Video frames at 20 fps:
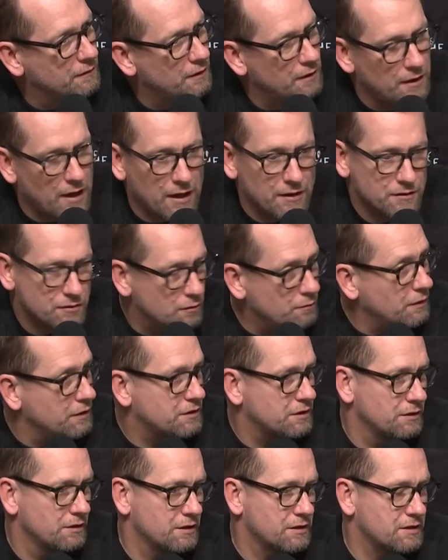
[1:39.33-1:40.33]
Not so
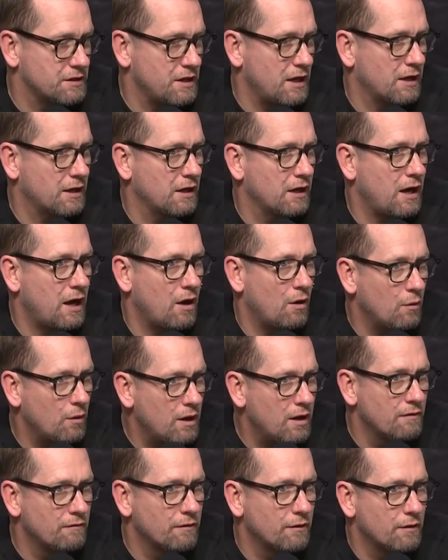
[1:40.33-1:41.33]
much in the second.
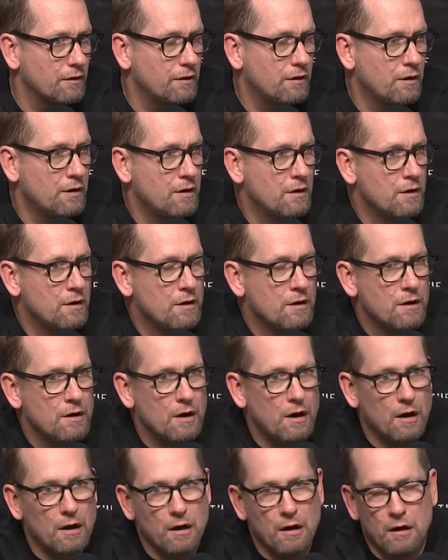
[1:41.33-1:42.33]
However,
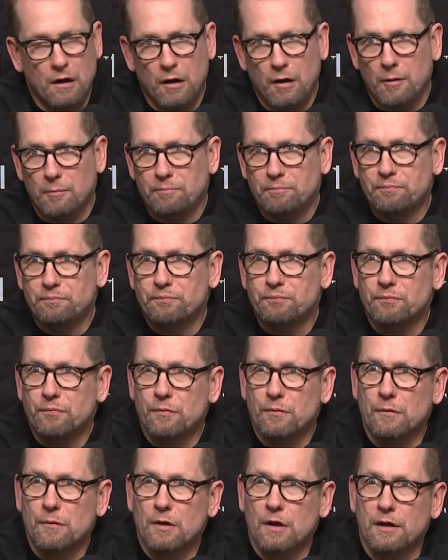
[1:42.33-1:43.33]
I
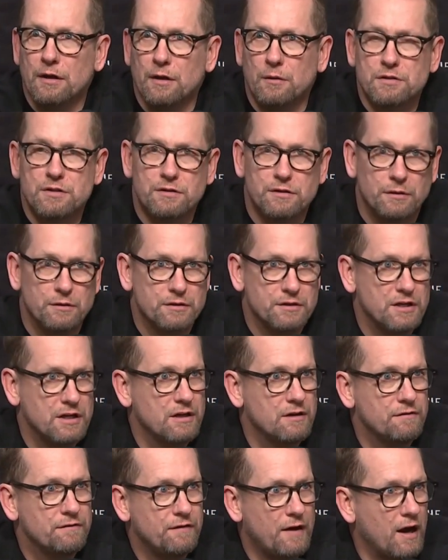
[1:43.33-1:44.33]
think it was
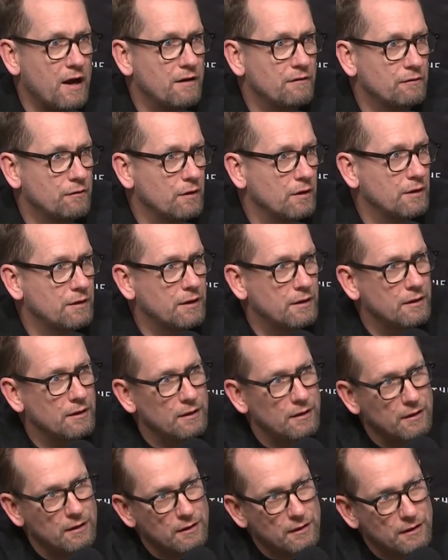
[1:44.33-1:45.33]
13-5 run, that
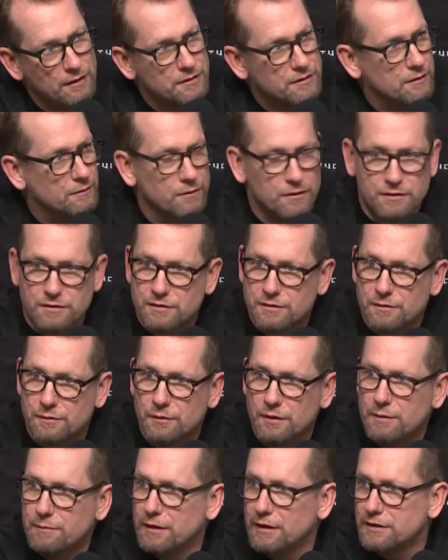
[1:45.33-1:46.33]
at least it was
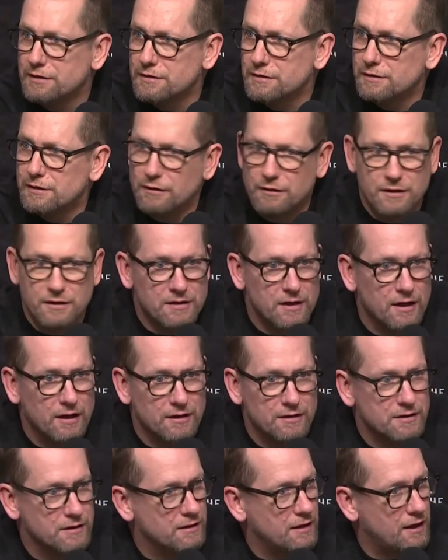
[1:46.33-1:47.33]
3 minutes and 30
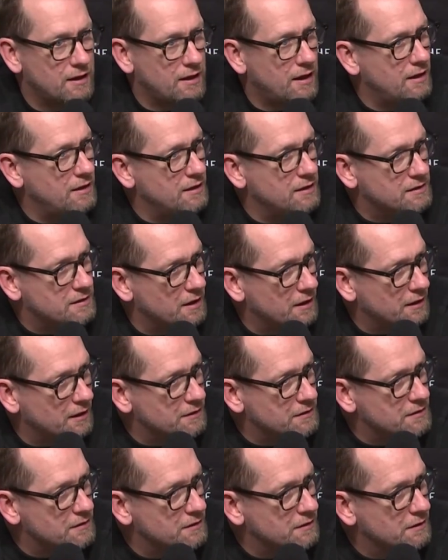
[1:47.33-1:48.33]
seconds and not 90
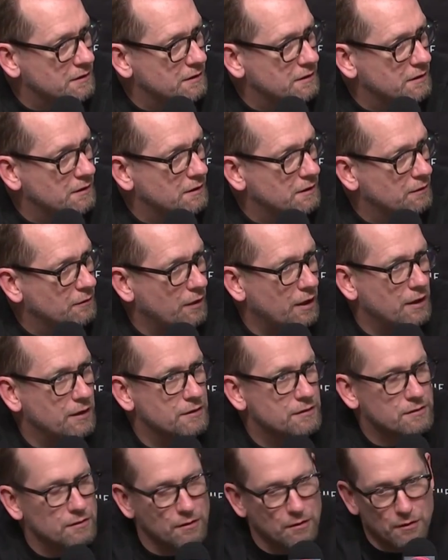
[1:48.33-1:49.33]
seconds.
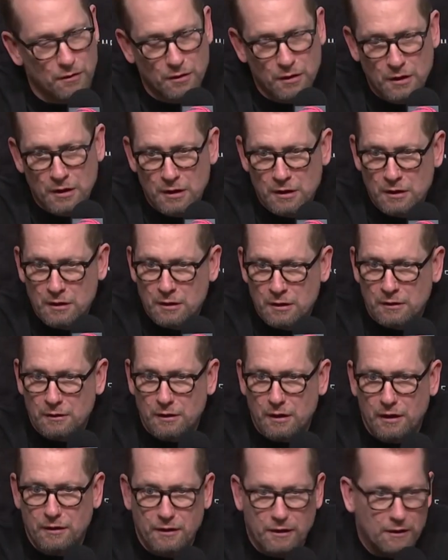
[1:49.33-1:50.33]
Right, so
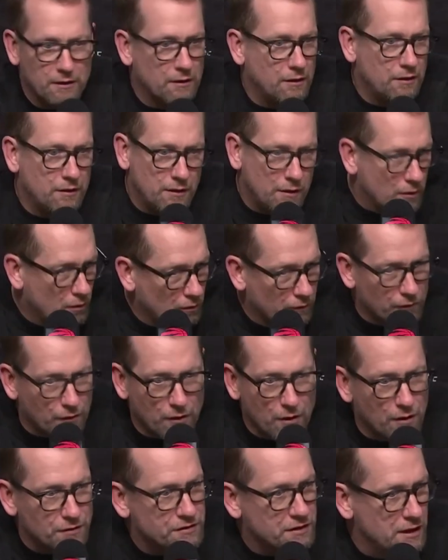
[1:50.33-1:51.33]
I think in the
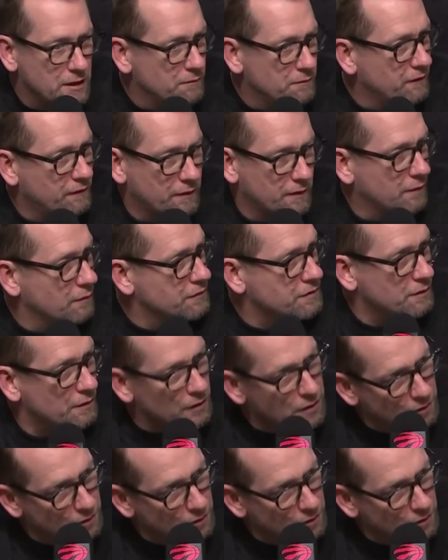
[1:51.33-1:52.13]
overall scheme of it, it was a